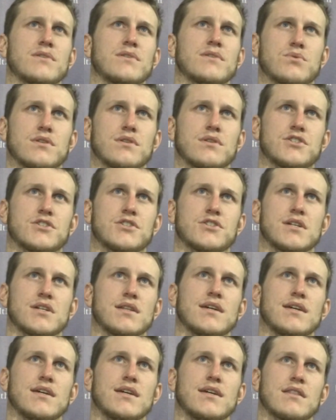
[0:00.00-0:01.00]
between the G
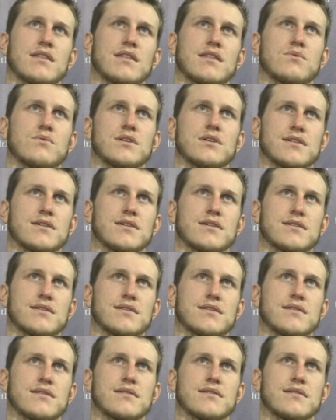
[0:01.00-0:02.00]
League and the
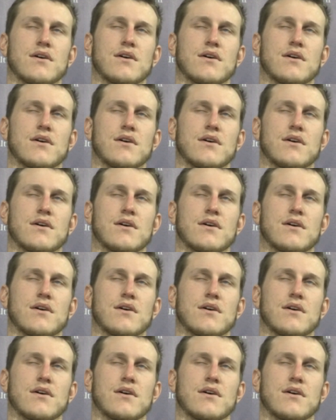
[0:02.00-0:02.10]
Wizards.